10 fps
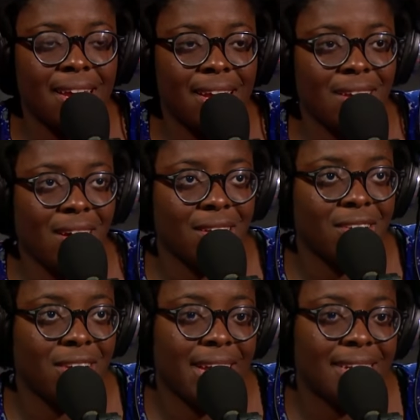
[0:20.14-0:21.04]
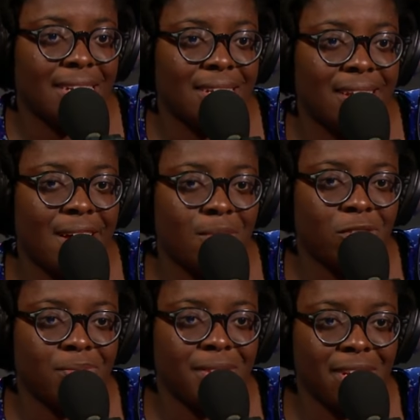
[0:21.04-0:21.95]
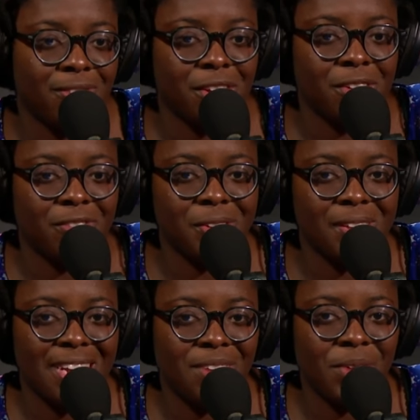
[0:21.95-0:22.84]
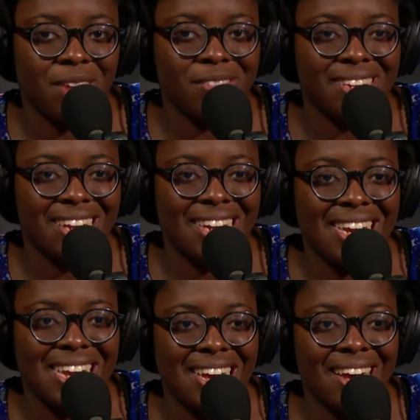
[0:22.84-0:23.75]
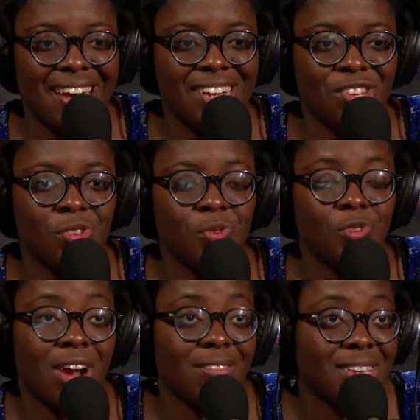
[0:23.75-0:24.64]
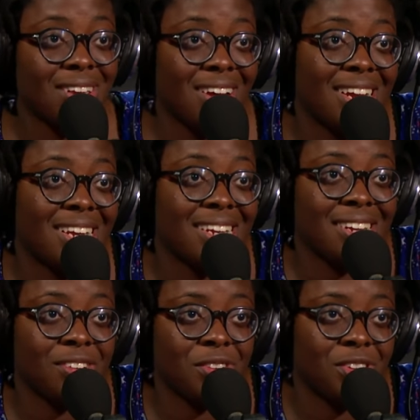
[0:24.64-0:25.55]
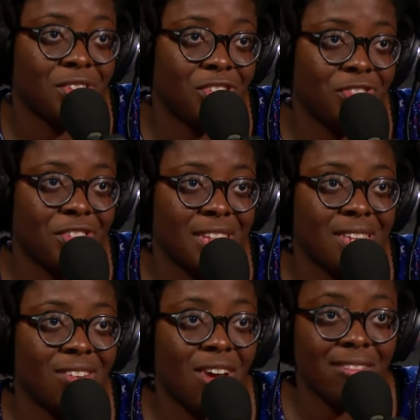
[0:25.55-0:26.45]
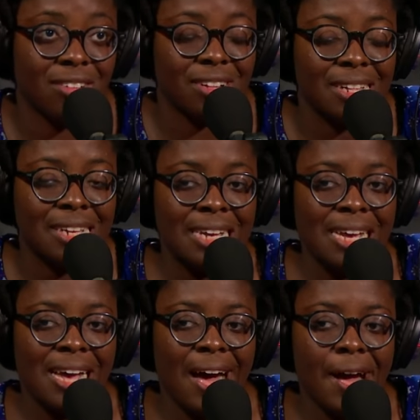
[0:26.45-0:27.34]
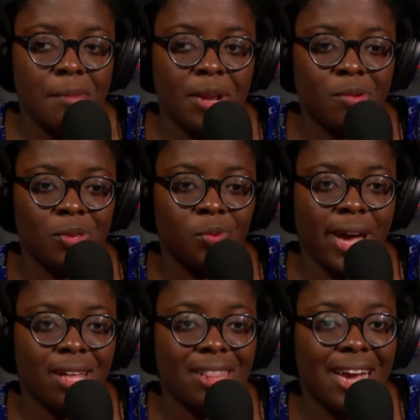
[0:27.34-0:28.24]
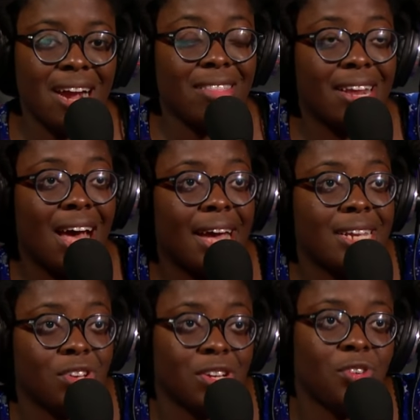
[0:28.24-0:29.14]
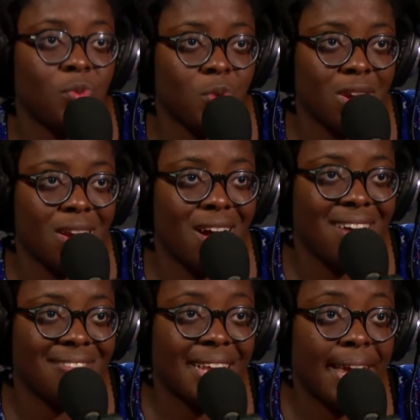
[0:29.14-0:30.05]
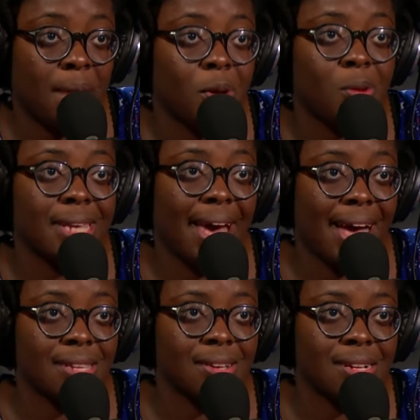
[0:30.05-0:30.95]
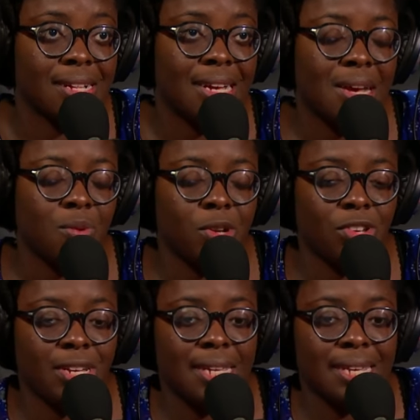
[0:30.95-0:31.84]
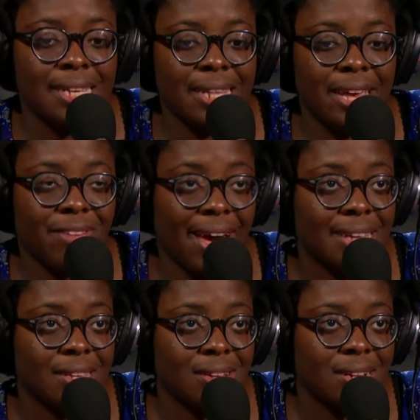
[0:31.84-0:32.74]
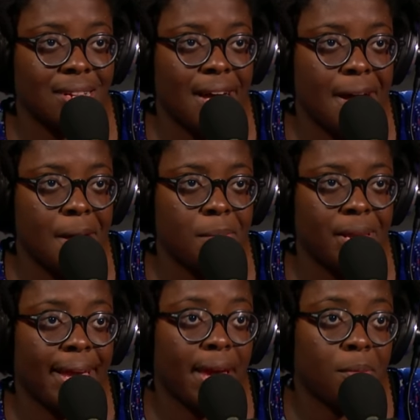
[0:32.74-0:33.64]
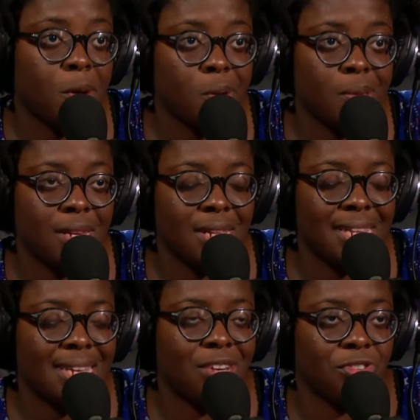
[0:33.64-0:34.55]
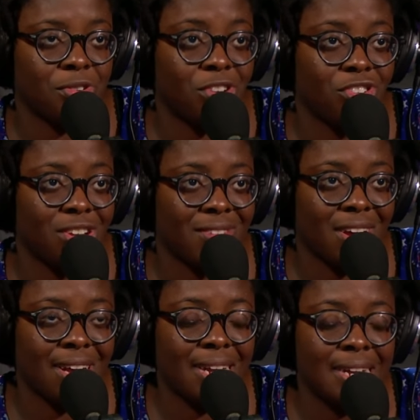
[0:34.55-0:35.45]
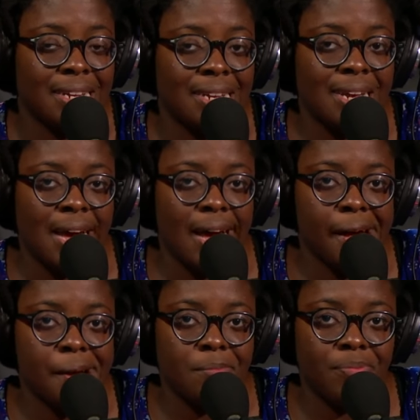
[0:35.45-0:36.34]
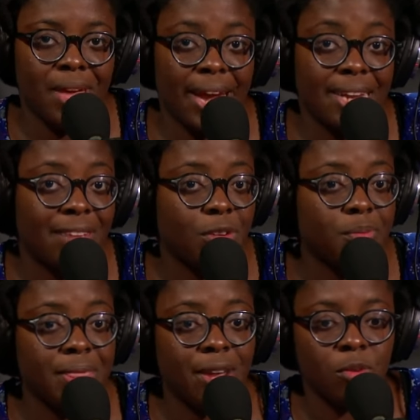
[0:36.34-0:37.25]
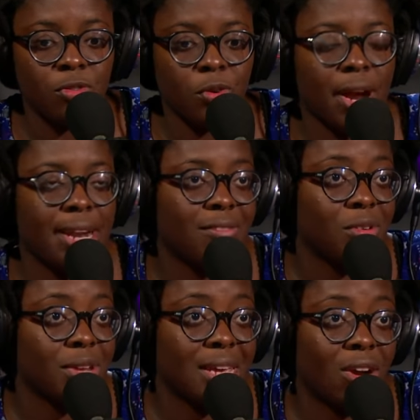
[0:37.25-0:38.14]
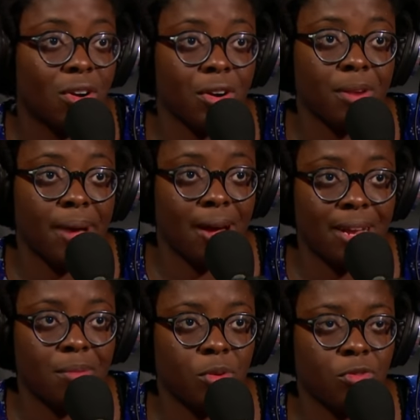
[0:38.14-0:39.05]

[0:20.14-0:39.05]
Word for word: I got a grant um, from Stanford University, where I was studying, uh, to travel to Ghana and conduct research for this novel. Um, and it was while there that I took a tour of the Cape Coast Castle, which is a slave castle um, in Cape Coast in the central region of Ghana. Um, and I had never been there before, had never really heard about it